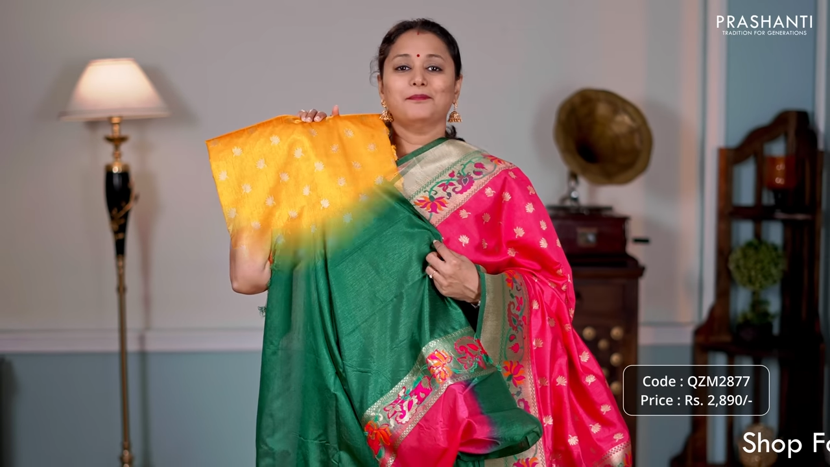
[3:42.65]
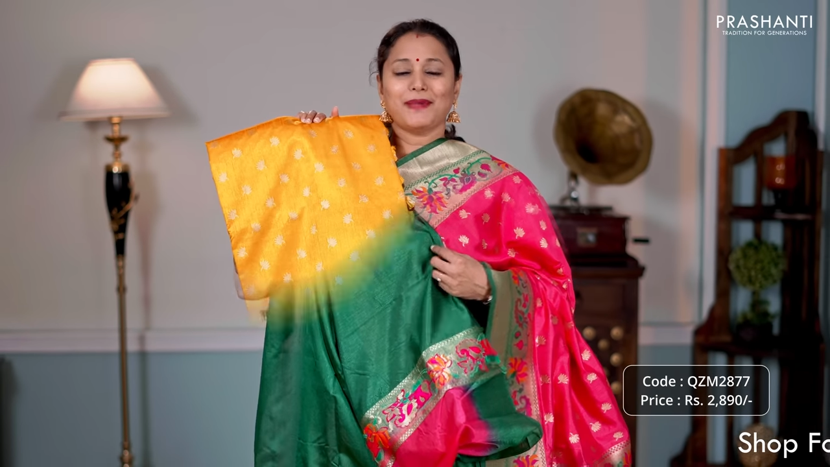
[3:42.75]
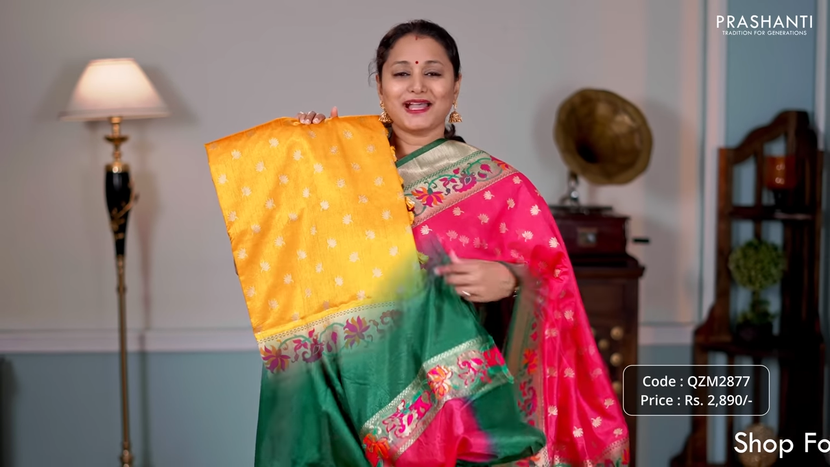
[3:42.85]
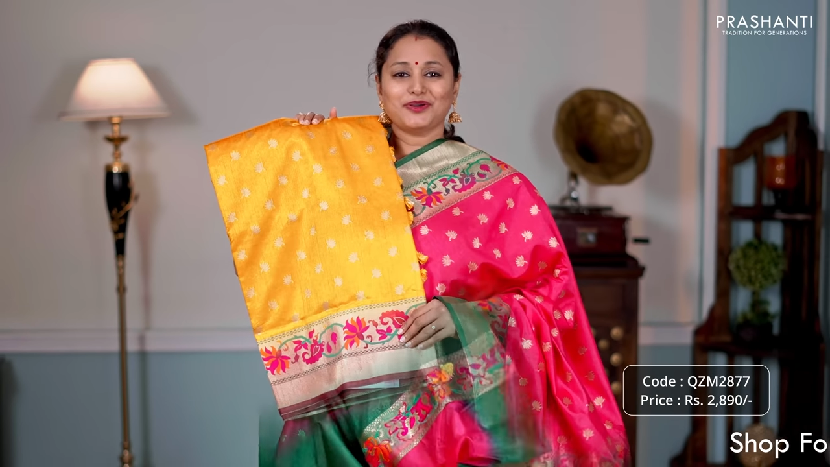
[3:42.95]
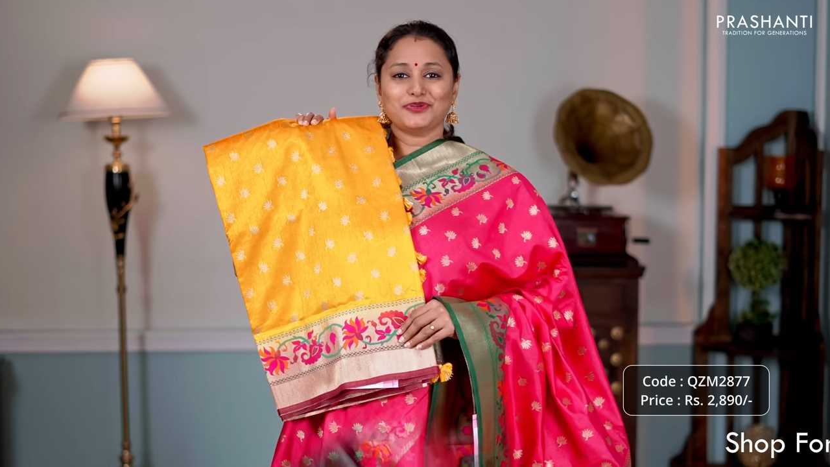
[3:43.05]

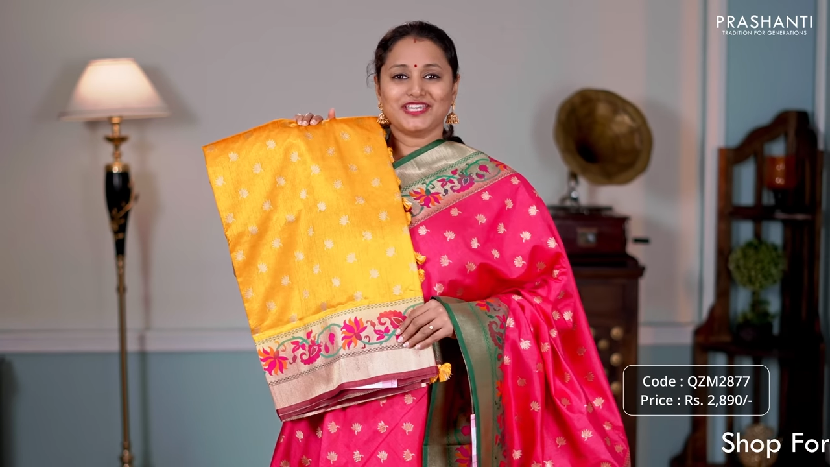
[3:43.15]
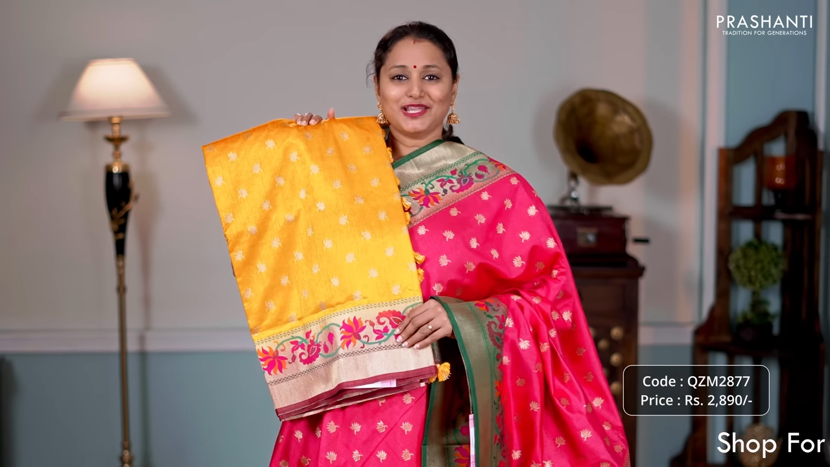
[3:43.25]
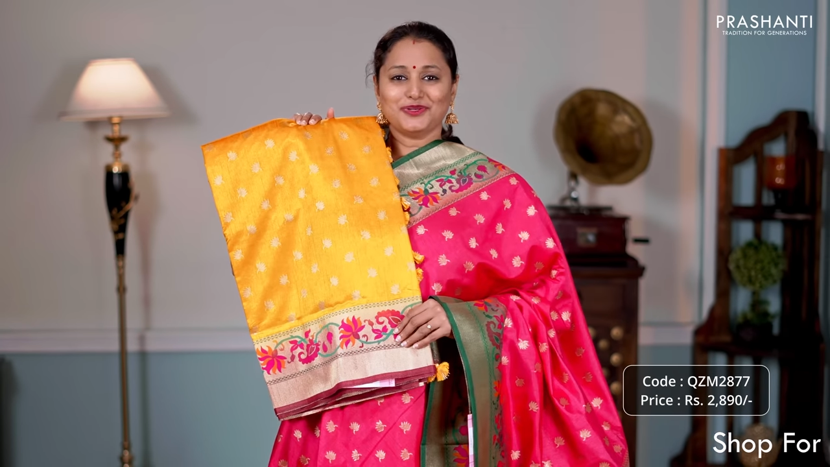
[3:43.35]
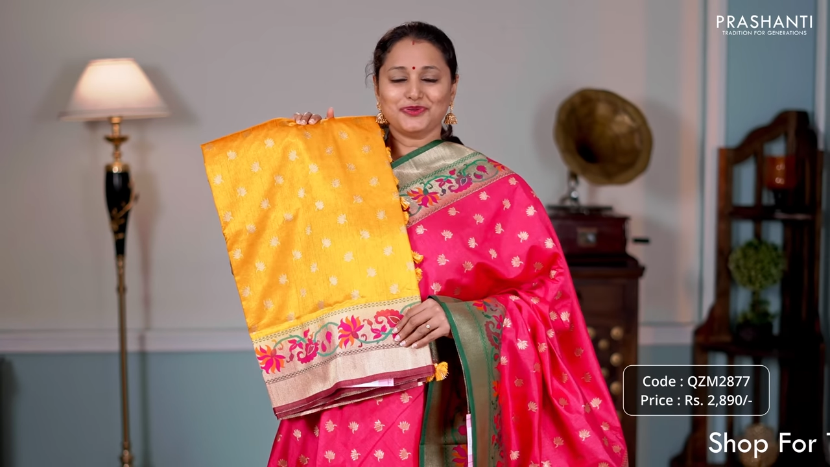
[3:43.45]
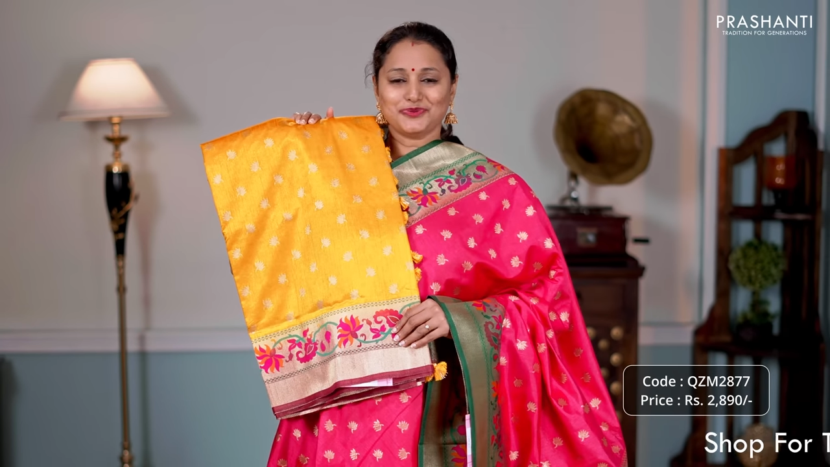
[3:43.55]
Mango
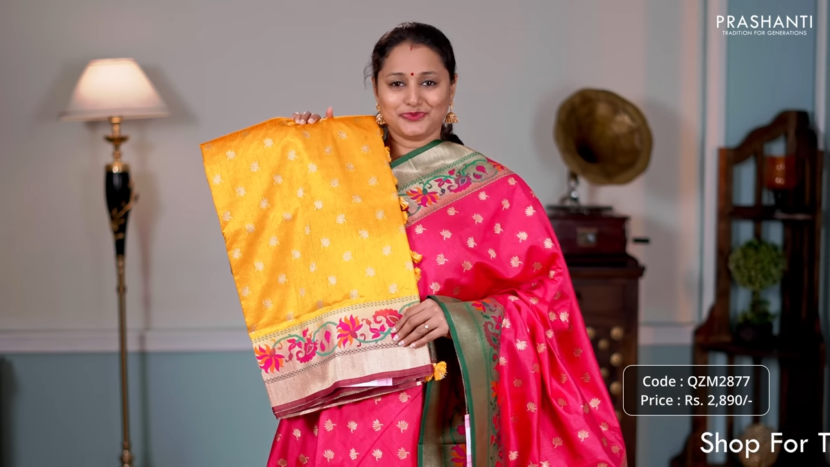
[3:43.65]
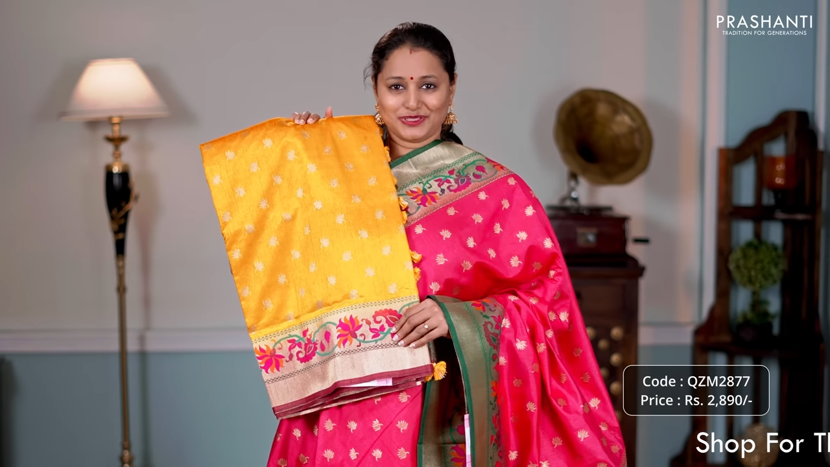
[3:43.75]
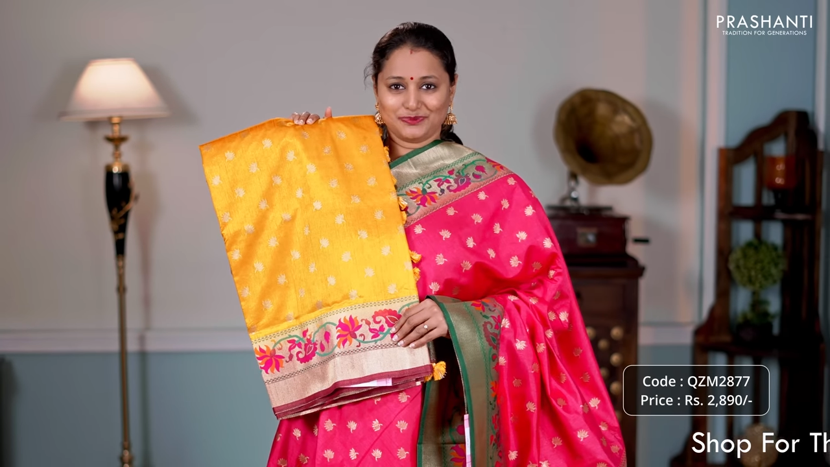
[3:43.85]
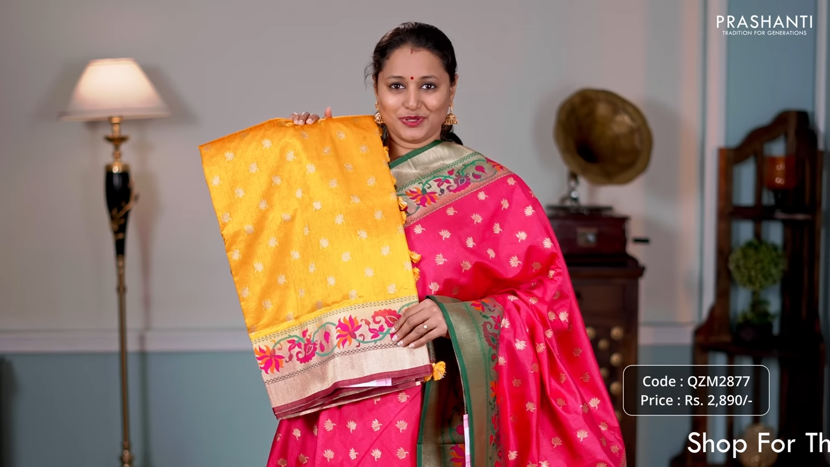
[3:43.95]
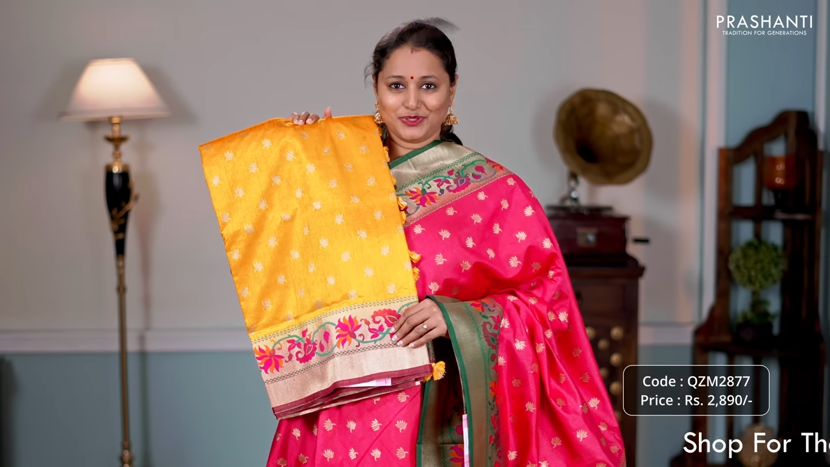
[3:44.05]
yellow
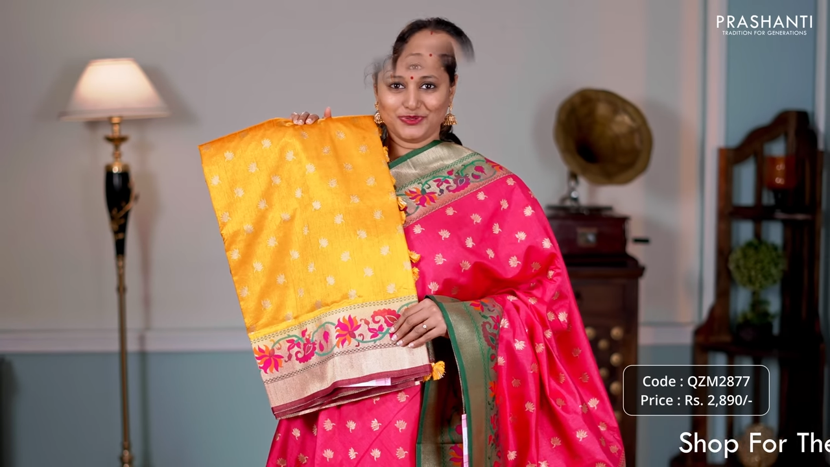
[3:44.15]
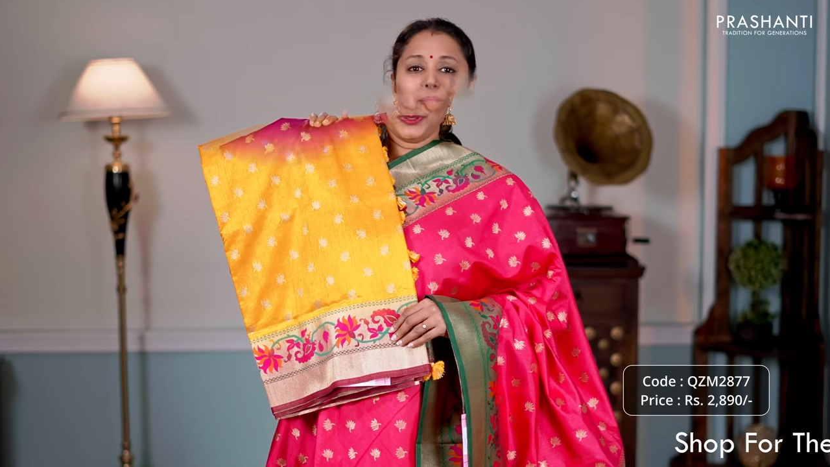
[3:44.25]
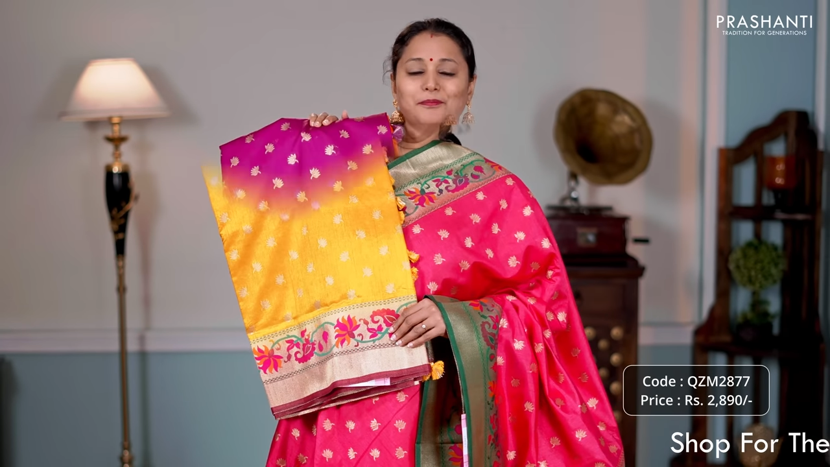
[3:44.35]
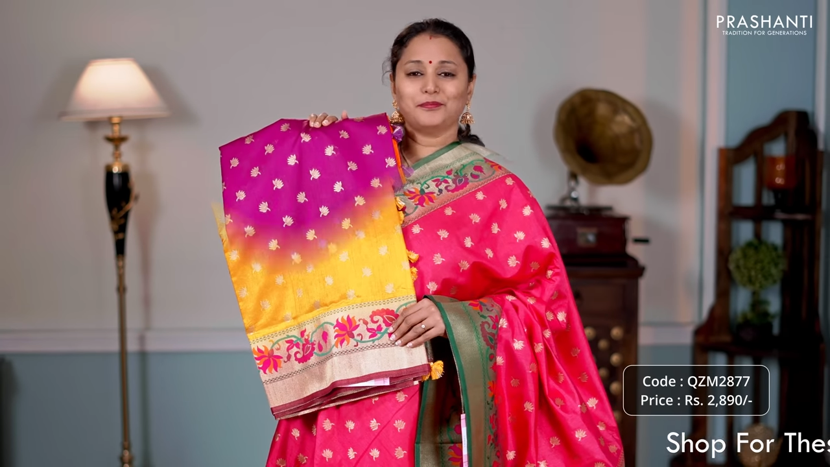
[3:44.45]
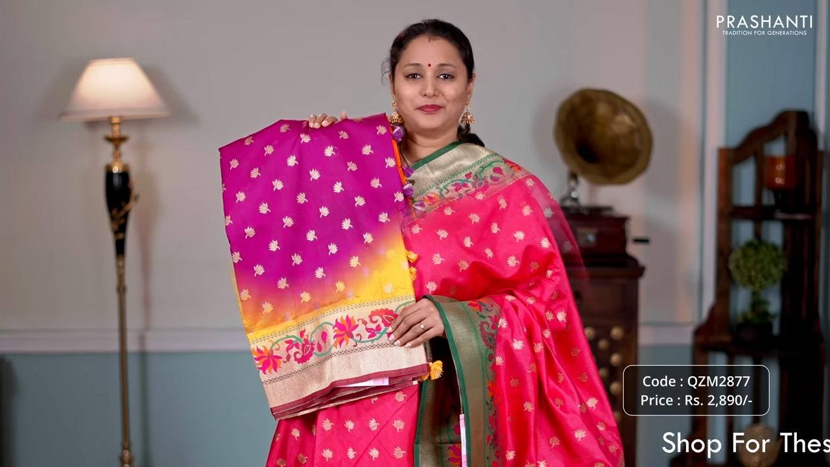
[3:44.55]
with maroon,